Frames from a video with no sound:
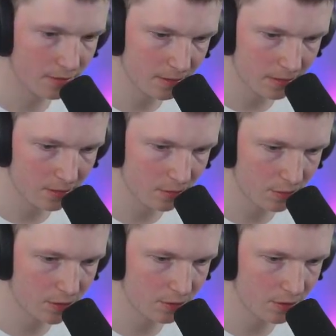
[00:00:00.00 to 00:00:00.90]
Let's go
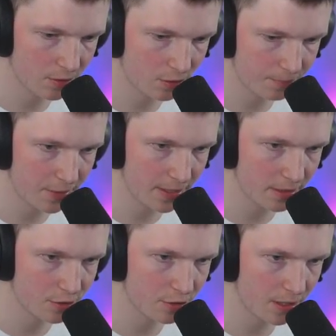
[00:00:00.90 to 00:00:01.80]
to the door
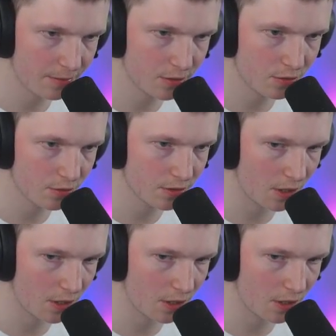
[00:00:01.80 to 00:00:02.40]
page. Cabin doors